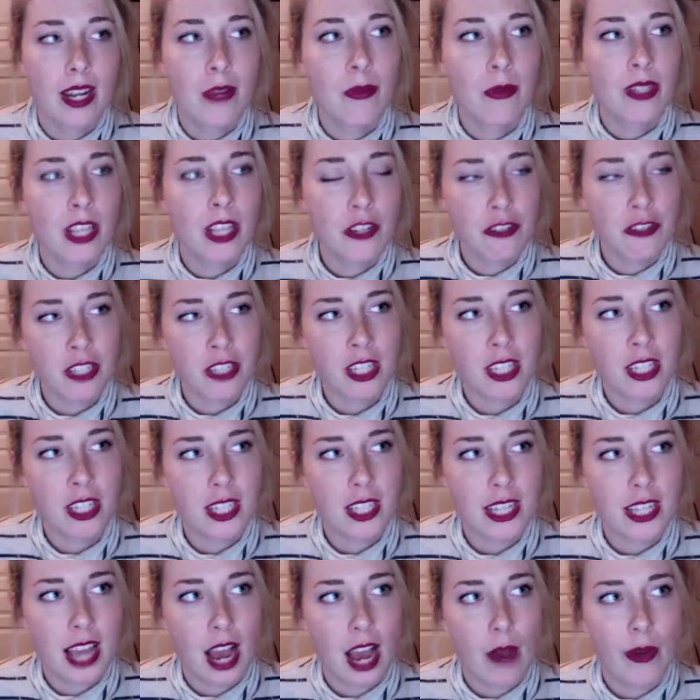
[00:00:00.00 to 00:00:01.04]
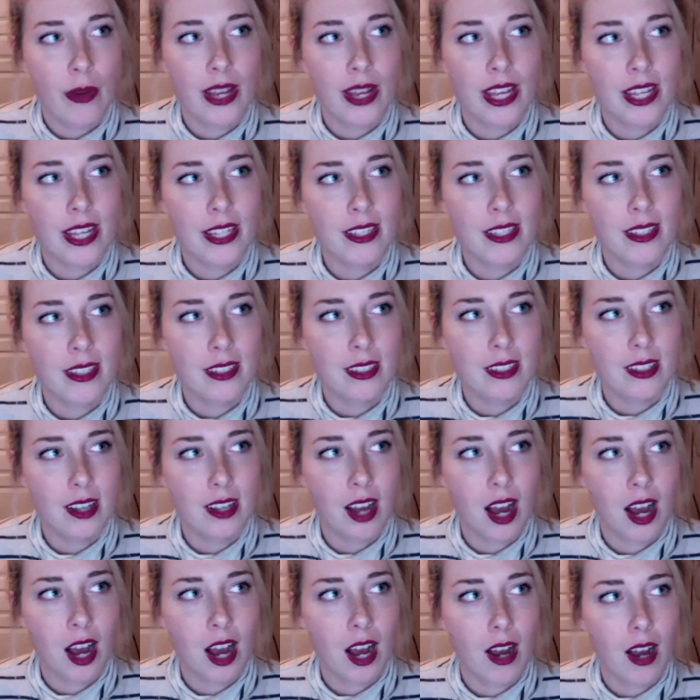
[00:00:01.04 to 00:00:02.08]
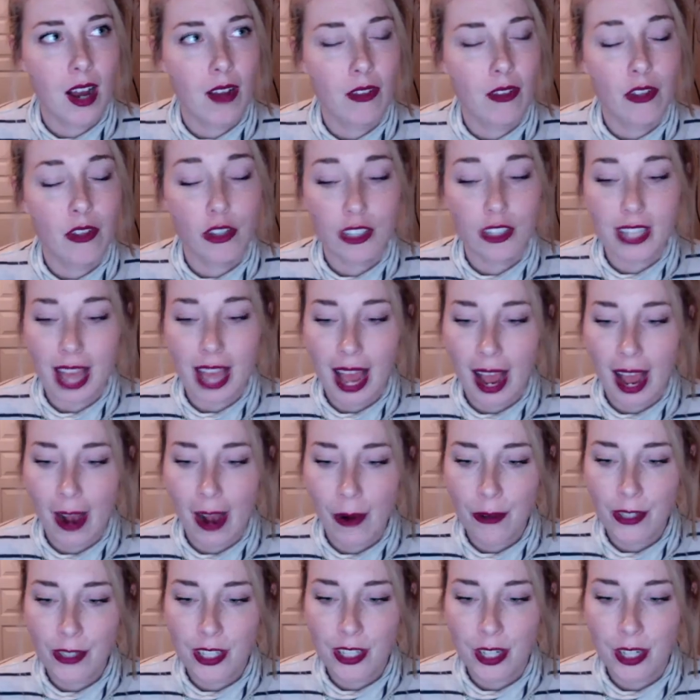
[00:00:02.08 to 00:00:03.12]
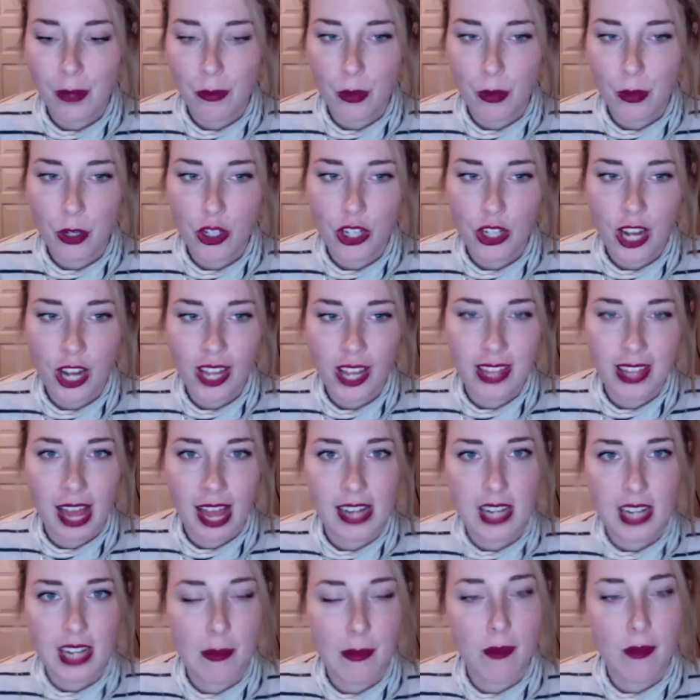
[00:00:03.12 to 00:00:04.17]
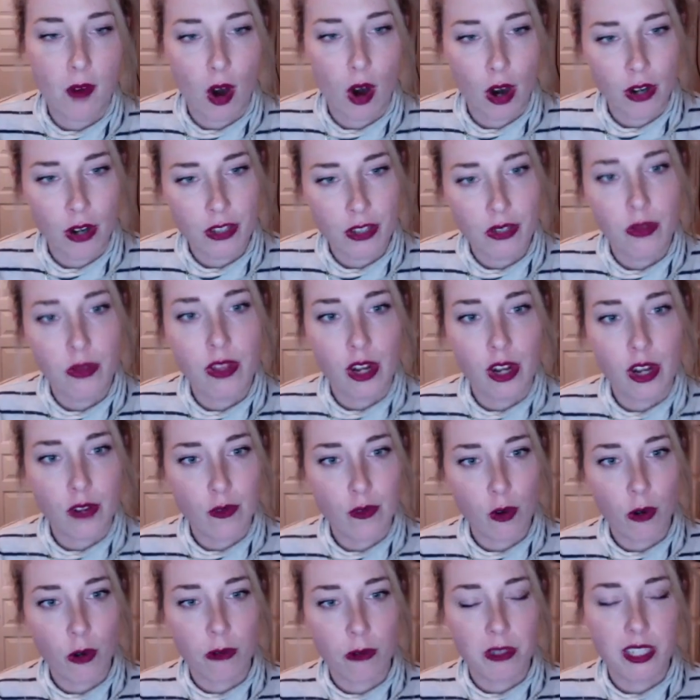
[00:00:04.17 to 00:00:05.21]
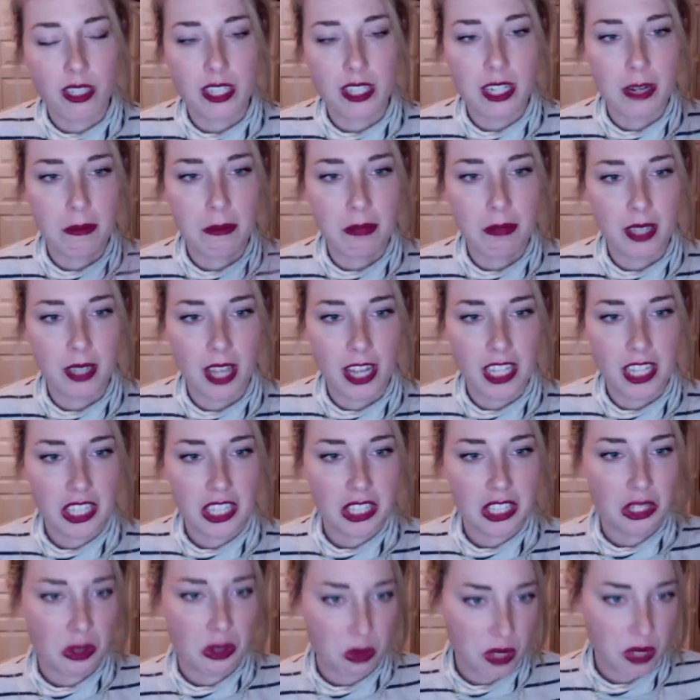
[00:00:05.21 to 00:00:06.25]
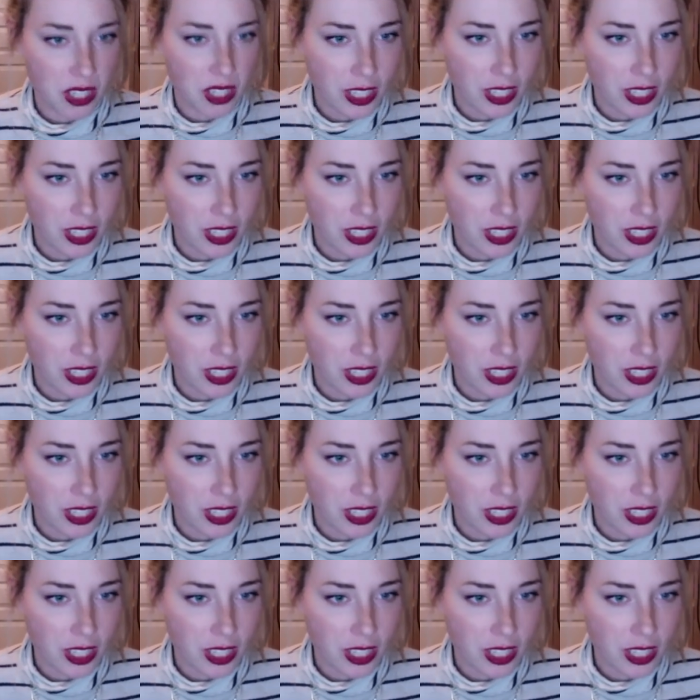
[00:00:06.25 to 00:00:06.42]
interesting to see how his their town didn't appreciate that type of art, so therefore it was deemed like useless,